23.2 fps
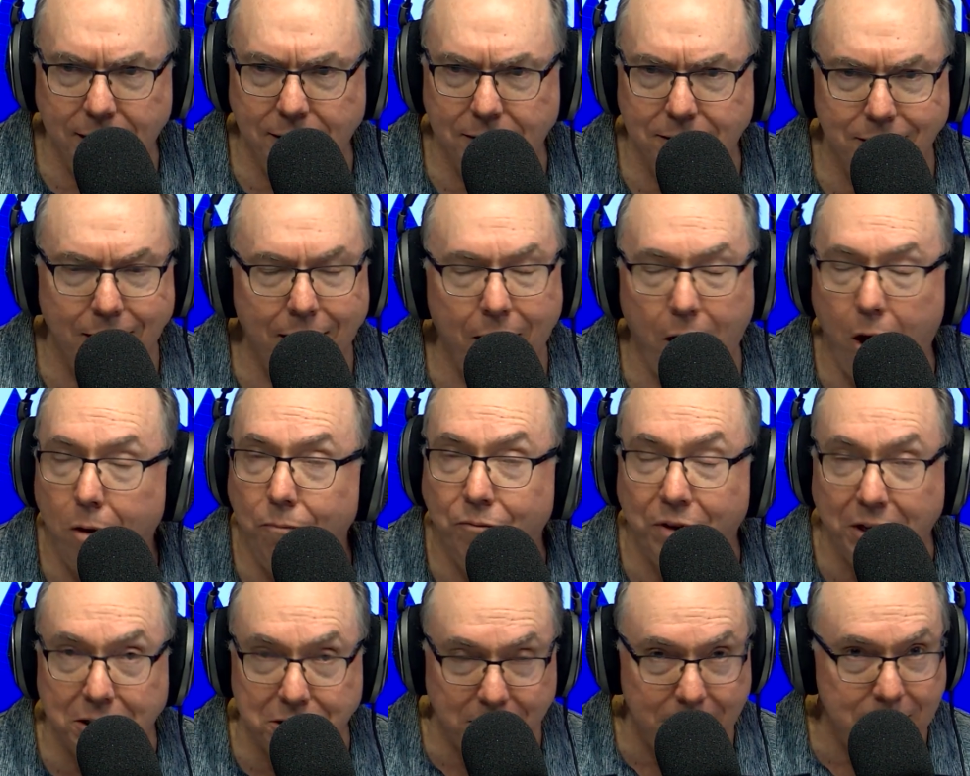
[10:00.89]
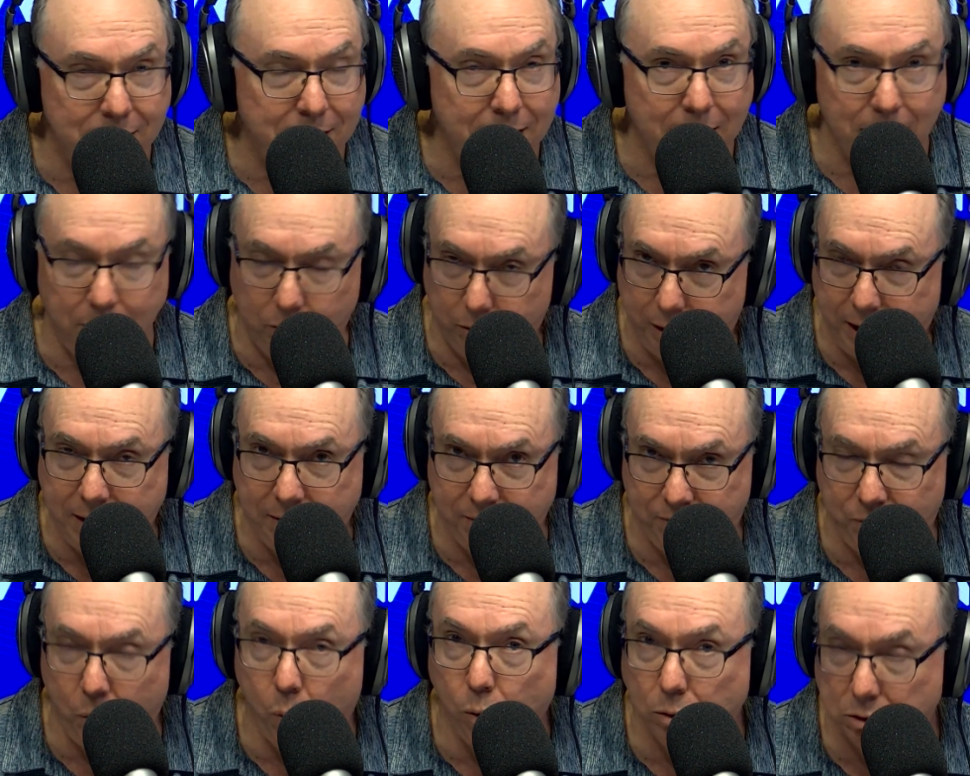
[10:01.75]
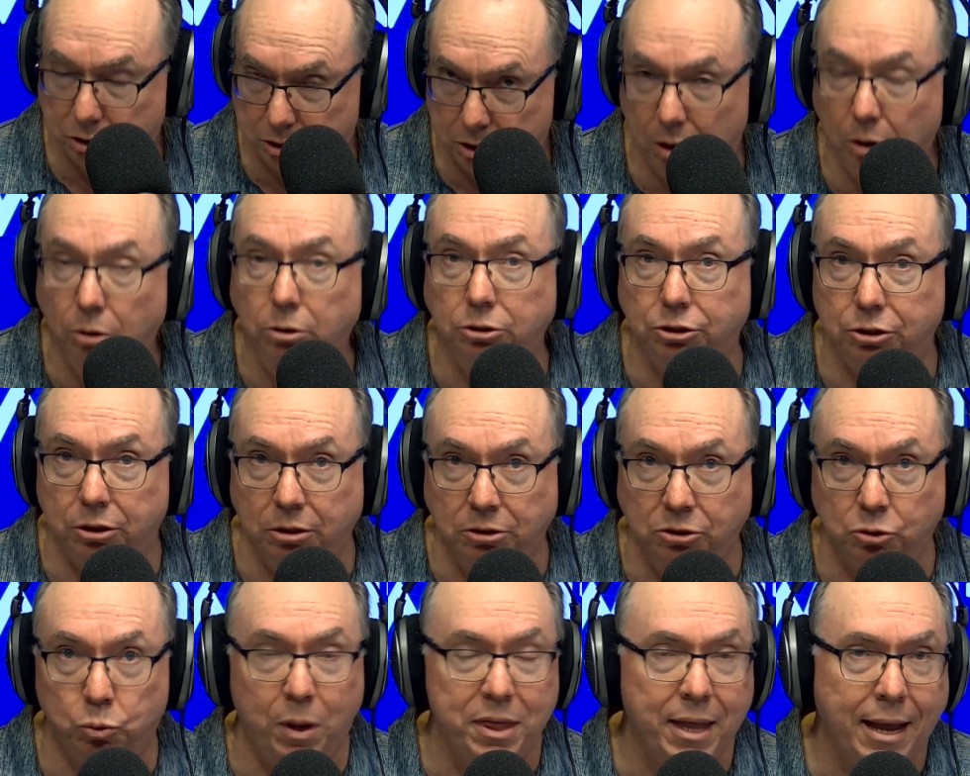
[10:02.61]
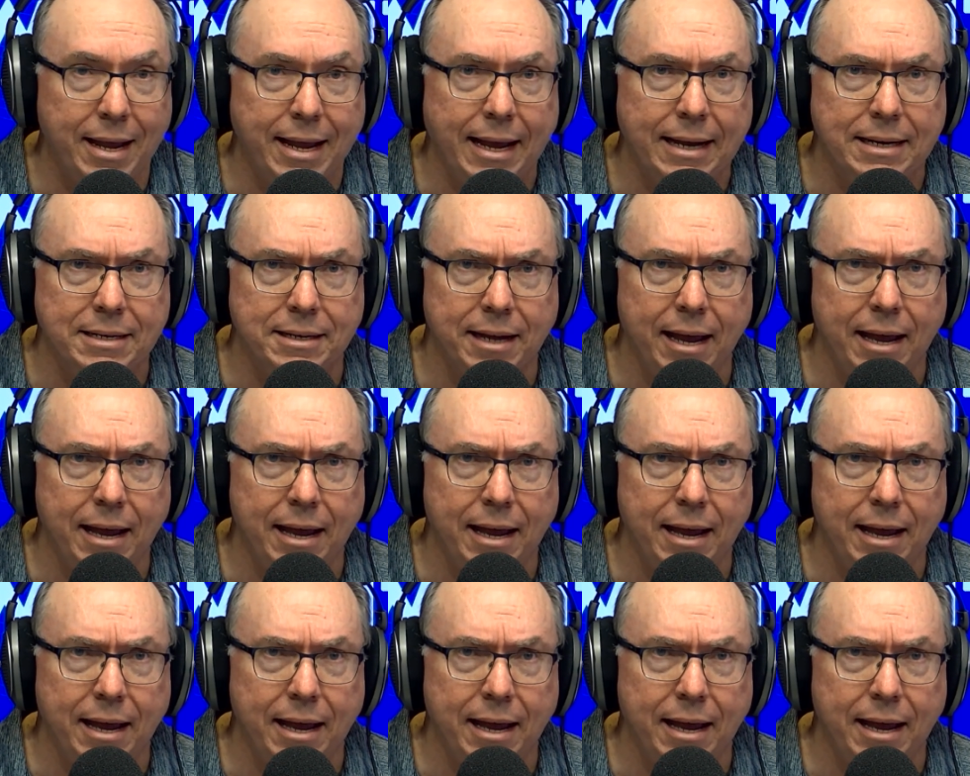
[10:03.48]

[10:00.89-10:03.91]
And uh, obviously, they're looking for solutions when they get